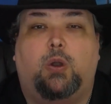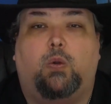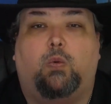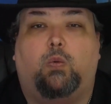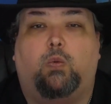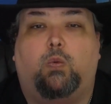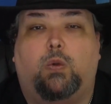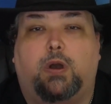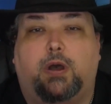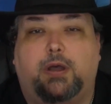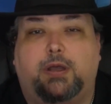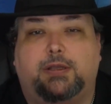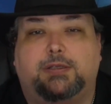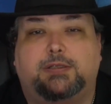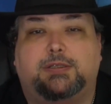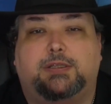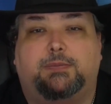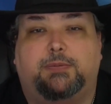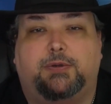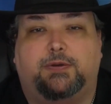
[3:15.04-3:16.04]

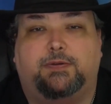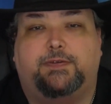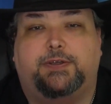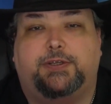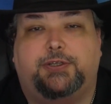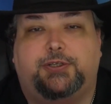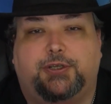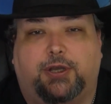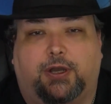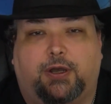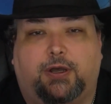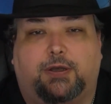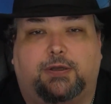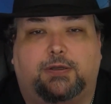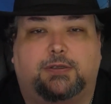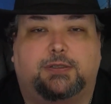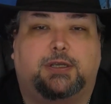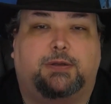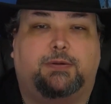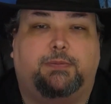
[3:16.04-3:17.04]
was the movie
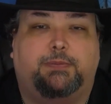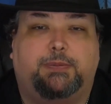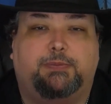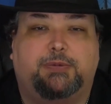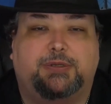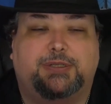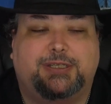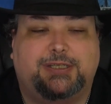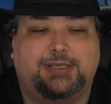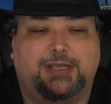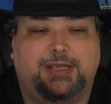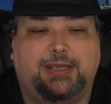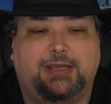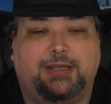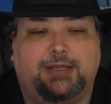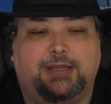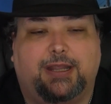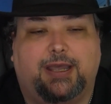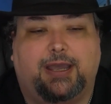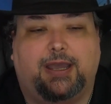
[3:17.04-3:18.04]
Jaws. I remember
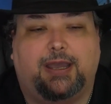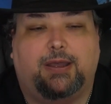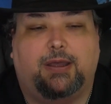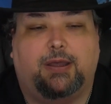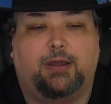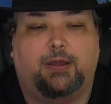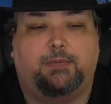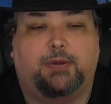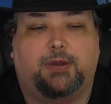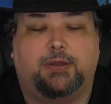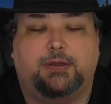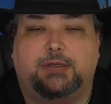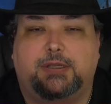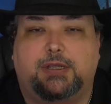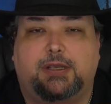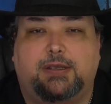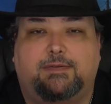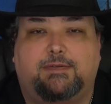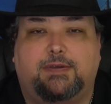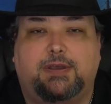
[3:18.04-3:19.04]
seeing that um, on
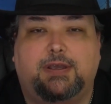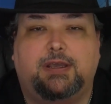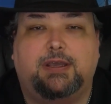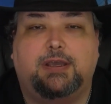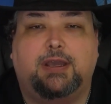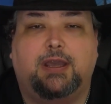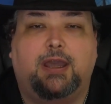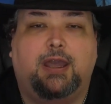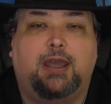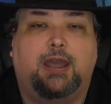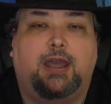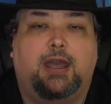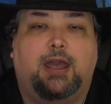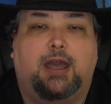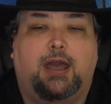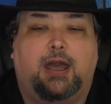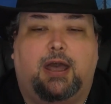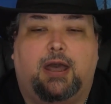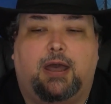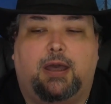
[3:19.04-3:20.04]
TV
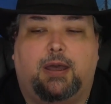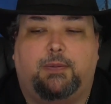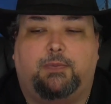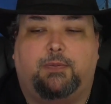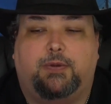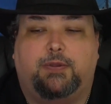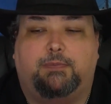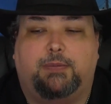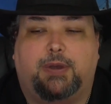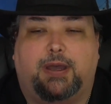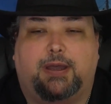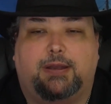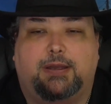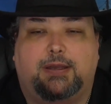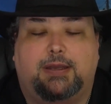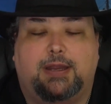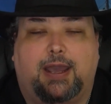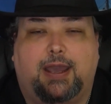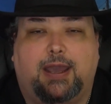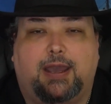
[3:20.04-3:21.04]
um, with my
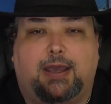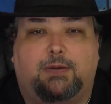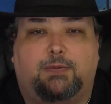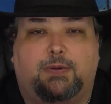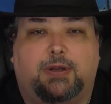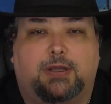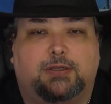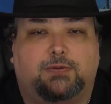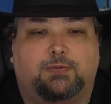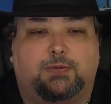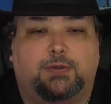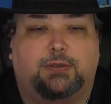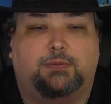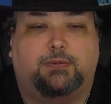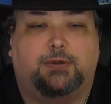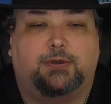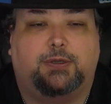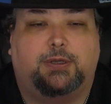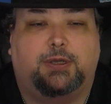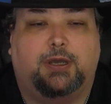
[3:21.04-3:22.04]
dad when I was really,
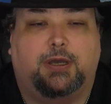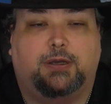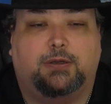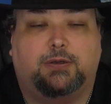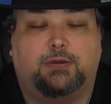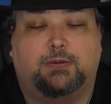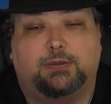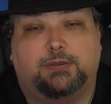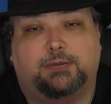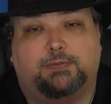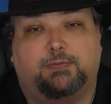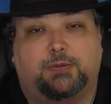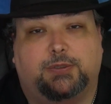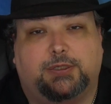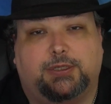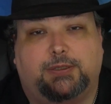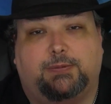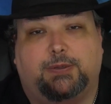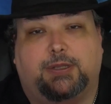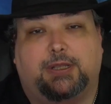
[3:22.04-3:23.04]
really young. Of course, once
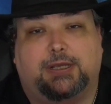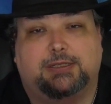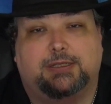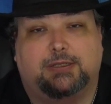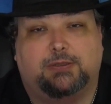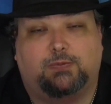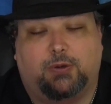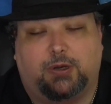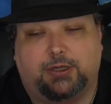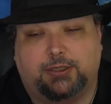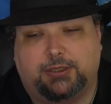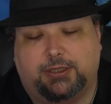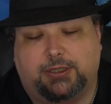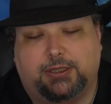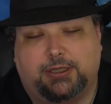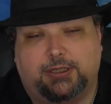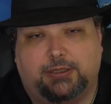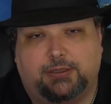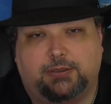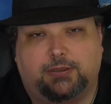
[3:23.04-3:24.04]
he realized I was watching it,
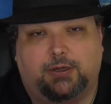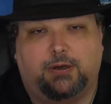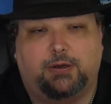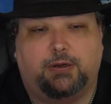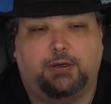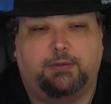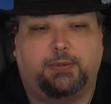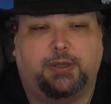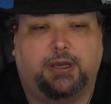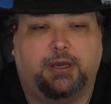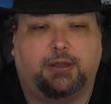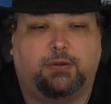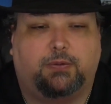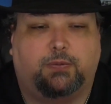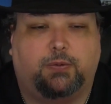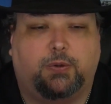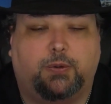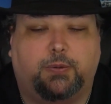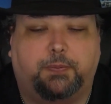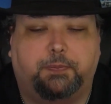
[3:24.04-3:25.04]
he hurried me out of
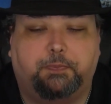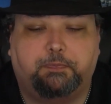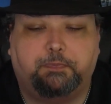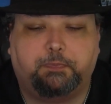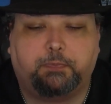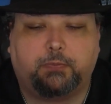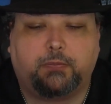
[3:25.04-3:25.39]
the room.